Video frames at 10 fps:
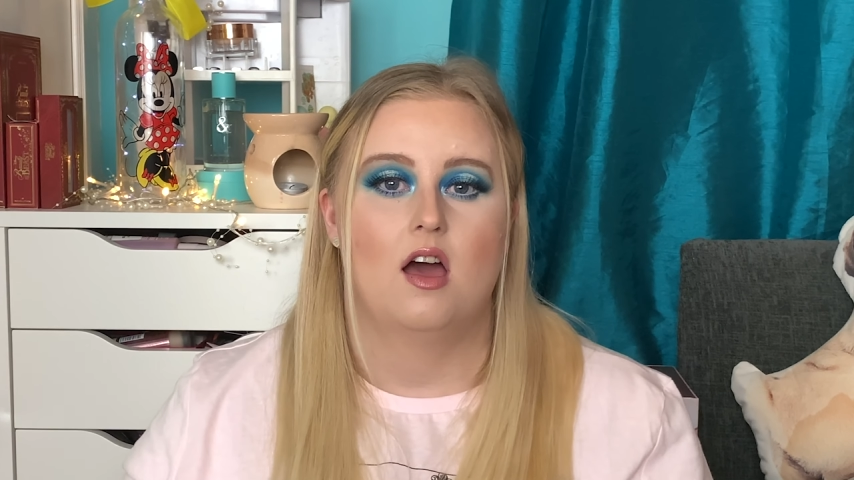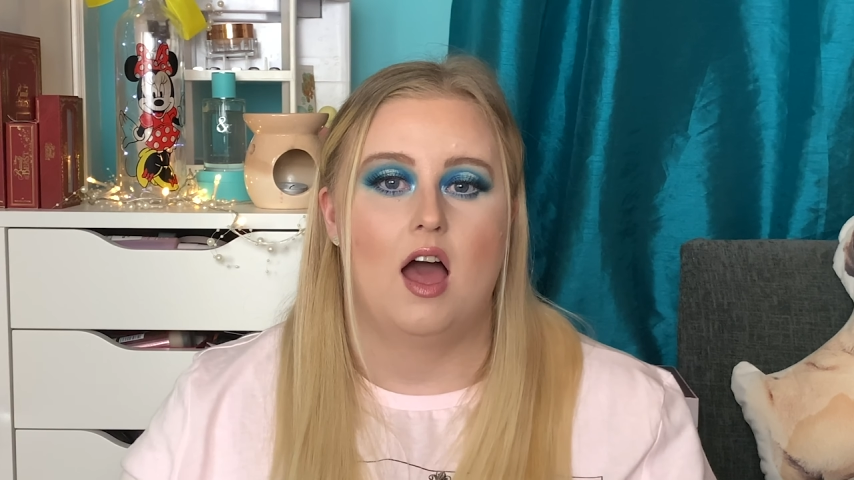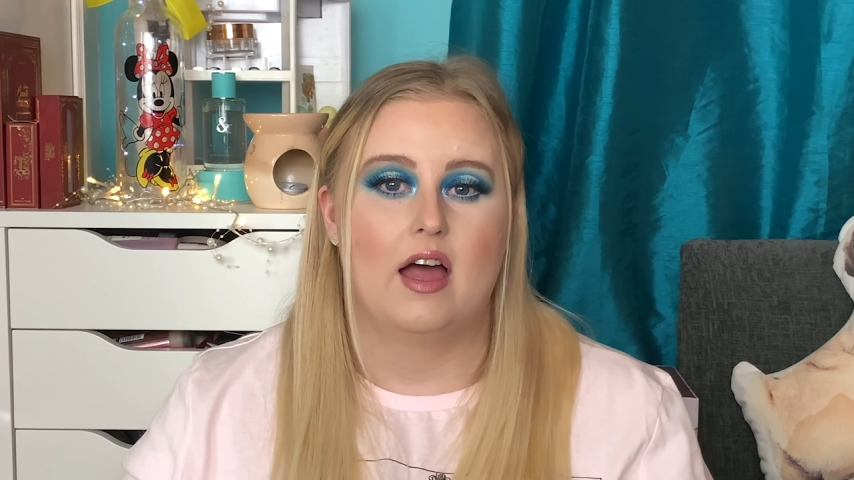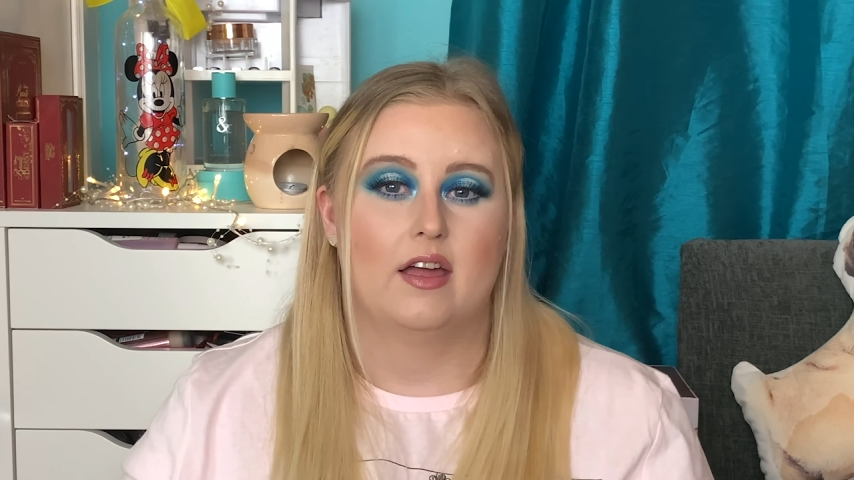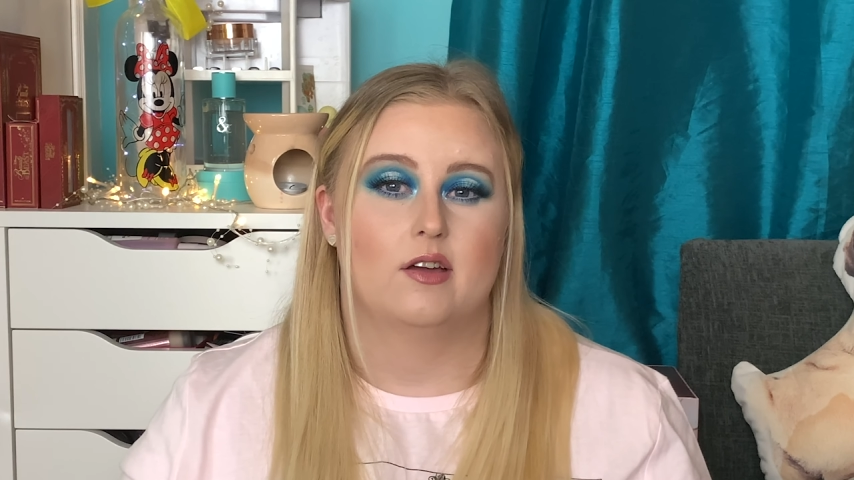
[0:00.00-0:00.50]

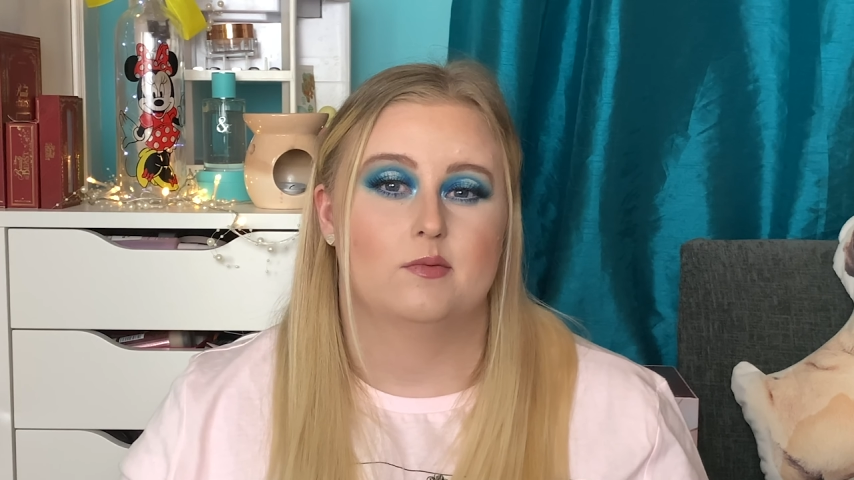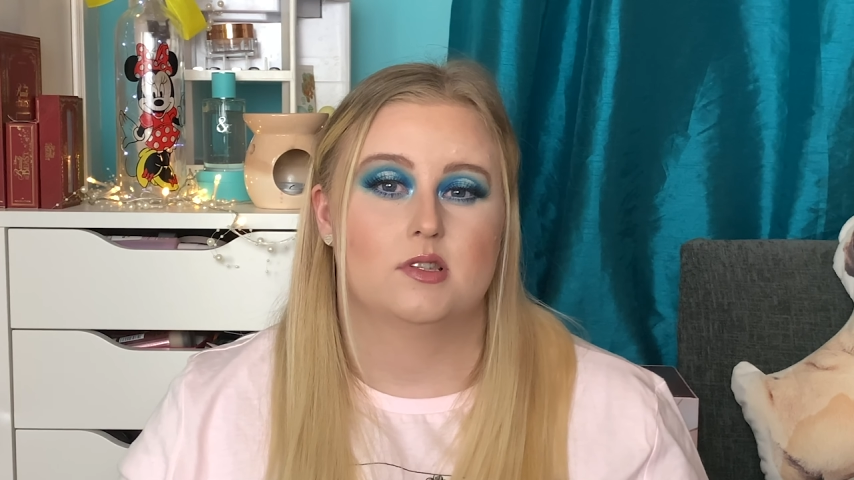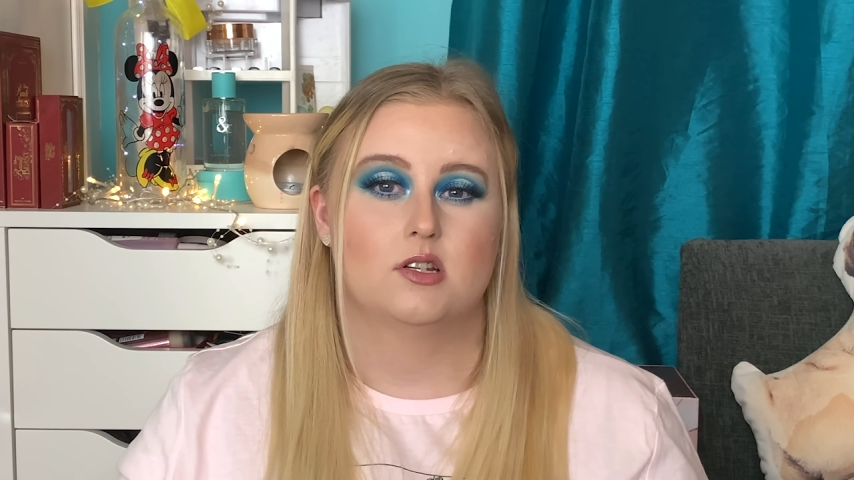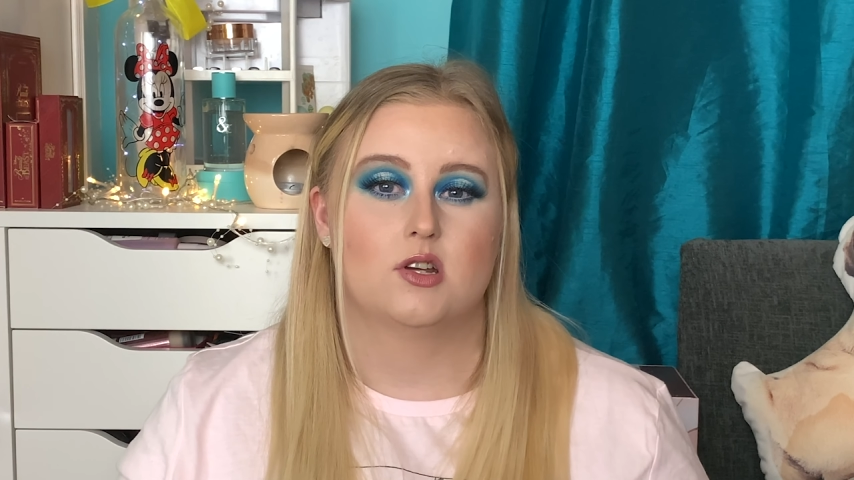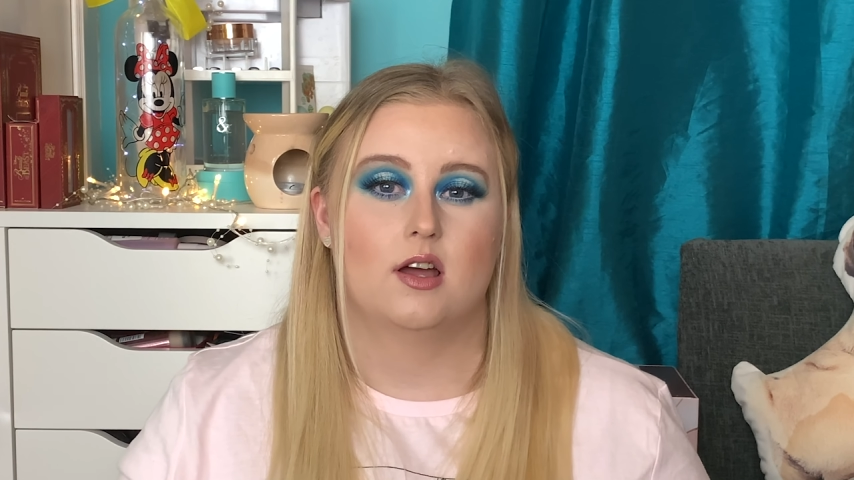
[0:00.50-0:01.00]
items
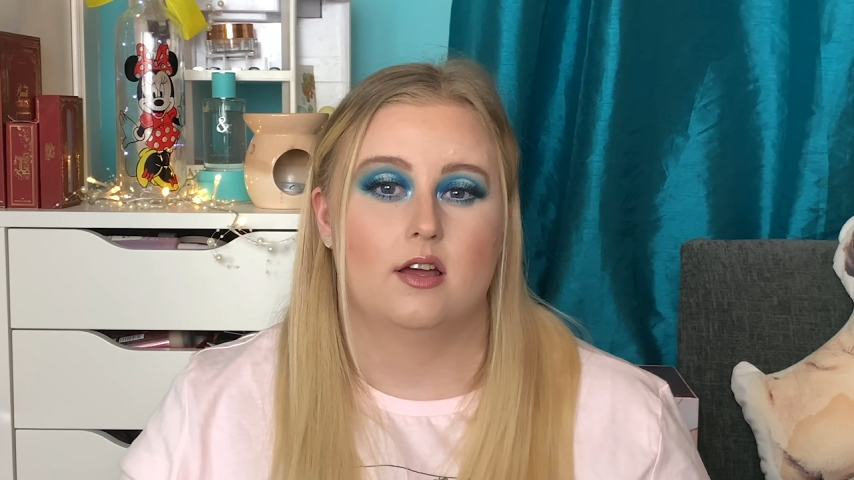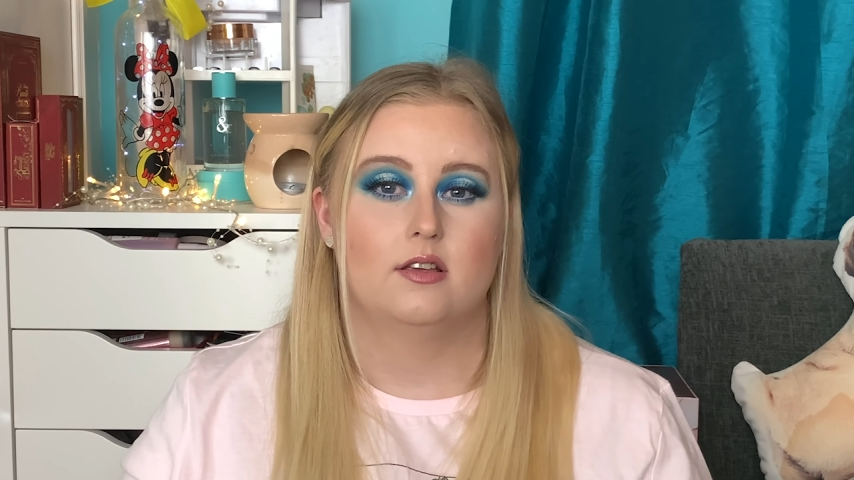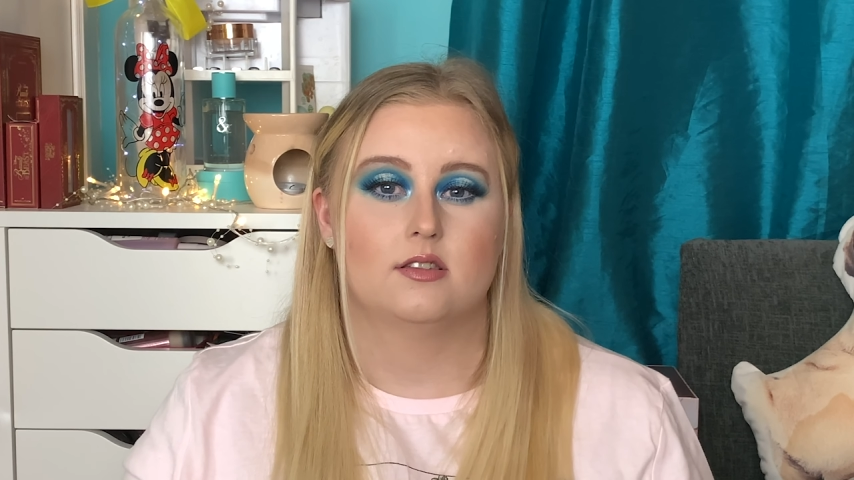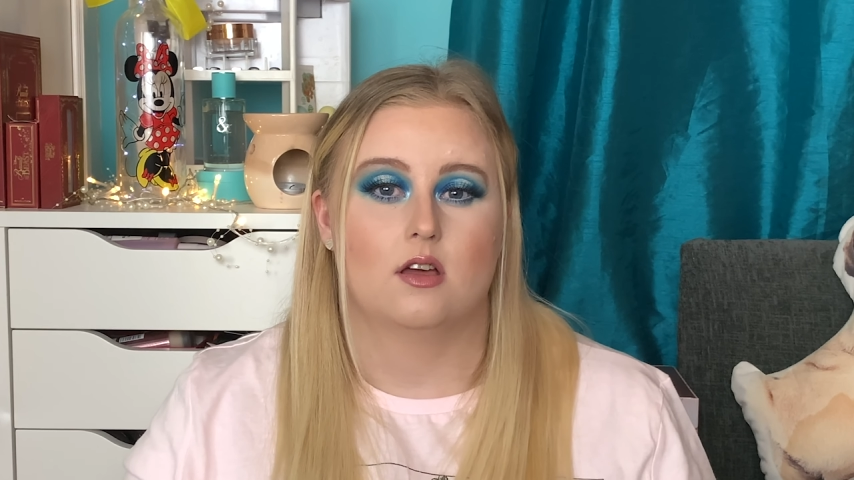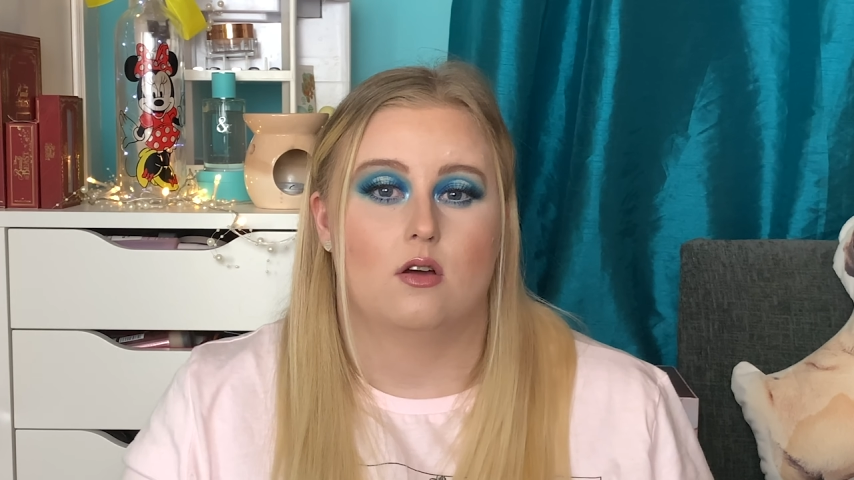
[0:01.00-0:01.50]
to try.
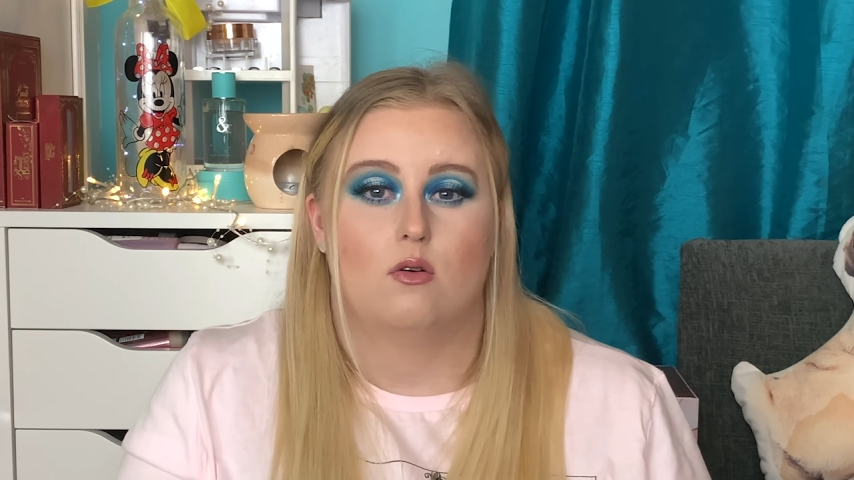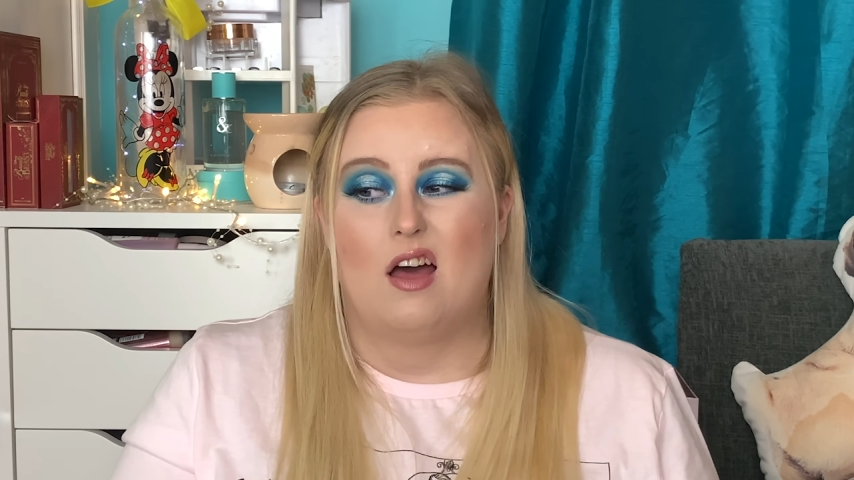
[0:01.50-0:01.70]
So